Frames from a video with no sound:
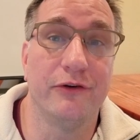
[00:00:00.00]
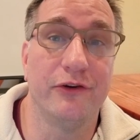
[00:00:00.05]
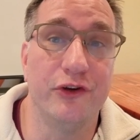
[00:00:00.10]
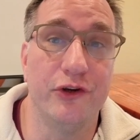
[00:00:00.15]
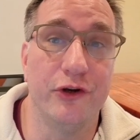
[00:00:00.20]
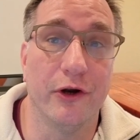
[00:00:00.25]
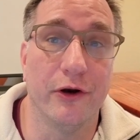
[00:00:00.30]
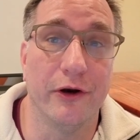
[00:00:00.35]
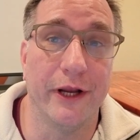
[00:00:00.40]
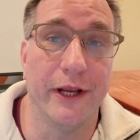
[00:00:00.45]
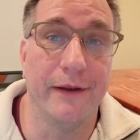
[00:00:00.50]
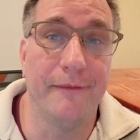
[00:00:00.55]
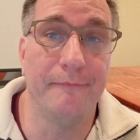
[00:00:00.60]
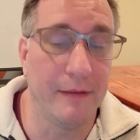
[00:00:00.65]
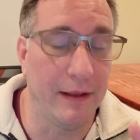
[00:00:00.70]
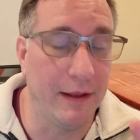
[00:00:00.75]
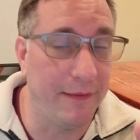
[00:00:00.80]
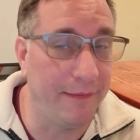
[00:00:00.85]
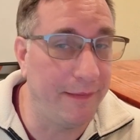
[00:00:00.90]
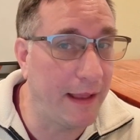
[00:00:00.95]
journey.
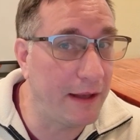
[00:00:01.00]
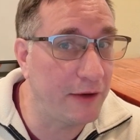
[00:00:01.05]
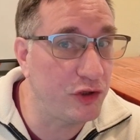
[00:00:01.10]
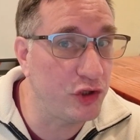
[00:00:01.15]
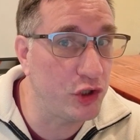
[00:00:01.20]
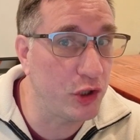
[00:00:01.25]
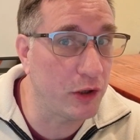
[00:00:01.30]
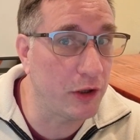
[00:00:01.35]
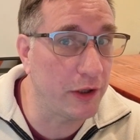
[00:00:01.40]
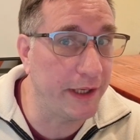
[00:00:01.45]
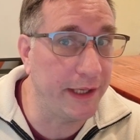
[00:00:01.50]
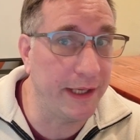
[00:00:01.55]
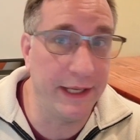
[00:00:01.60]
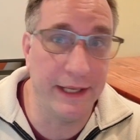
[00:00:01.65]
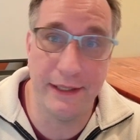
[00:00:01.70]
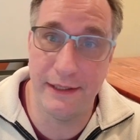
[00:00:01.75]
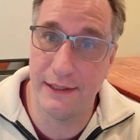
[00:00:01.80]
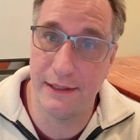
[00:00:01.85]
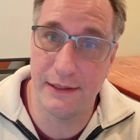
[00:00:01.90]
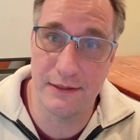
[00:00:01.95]
And that journey,
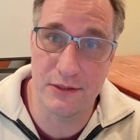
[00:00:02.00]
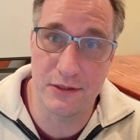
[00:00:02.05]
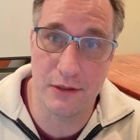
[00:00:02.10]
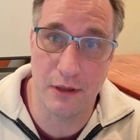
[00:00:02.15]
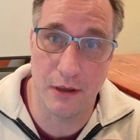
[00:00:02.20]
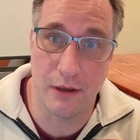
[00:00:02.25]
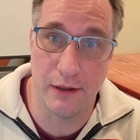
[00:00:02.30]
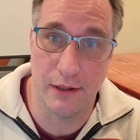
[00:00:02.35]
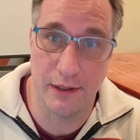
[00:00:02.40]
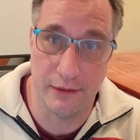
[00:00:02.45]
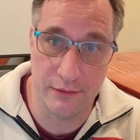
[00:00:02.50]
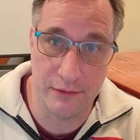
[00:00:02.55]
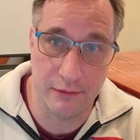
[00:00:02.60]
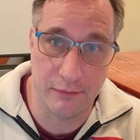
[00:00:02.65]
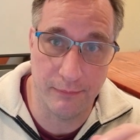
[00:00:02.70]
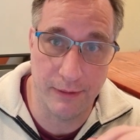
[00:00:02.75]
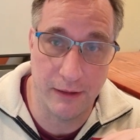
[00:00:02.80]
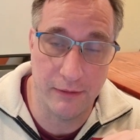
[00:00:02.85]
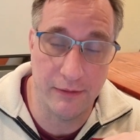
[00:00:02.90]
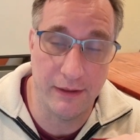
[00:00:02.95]
it didn't start until
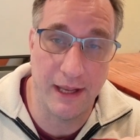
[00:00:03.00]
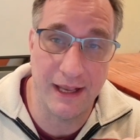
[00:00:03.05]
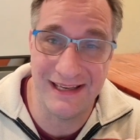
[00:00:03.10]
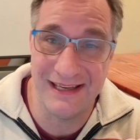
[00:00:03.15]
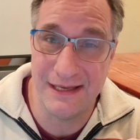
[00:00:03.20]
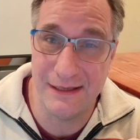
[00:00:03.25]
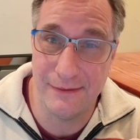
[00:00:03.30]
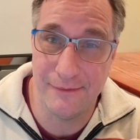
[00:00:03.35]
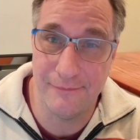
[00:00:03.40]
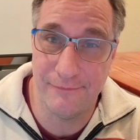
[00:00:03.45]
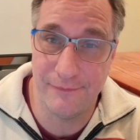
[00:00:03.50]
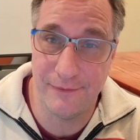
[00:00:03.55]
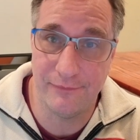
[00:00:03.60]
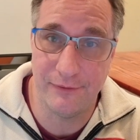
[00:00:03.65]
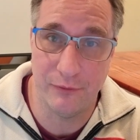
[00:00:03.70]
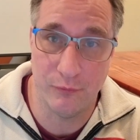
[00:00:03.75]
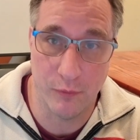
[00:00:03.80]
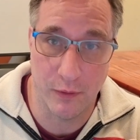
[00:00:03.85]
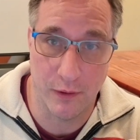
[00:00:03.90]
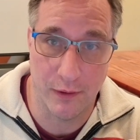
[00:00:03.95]
about
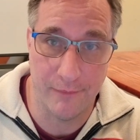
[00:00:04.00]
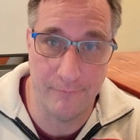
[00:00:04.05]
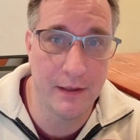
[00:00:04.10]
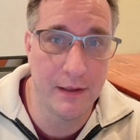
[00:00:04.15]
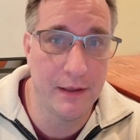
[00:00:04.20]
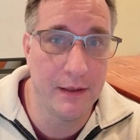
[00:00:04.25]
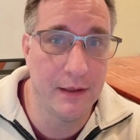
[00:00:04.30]
1951.